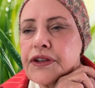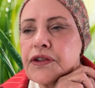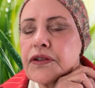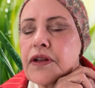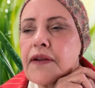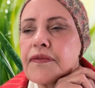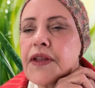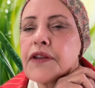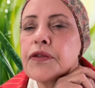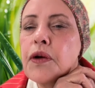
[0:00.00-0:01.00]
in your life
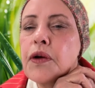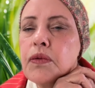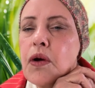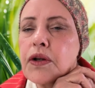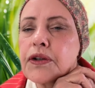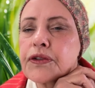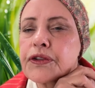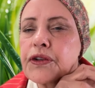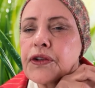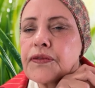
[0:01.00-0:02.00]
that no longer
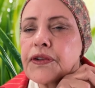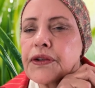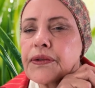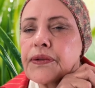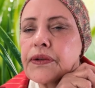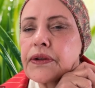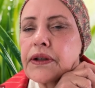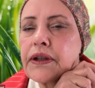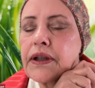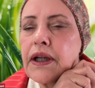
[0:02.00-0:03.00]
serve you,
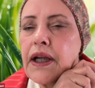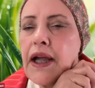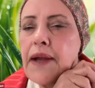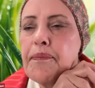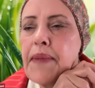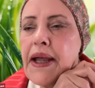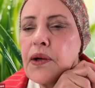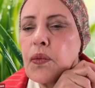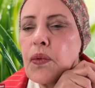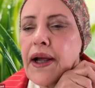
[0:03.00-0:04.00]
and
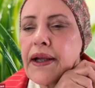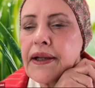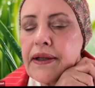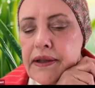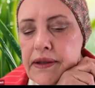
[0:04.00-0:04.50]
make way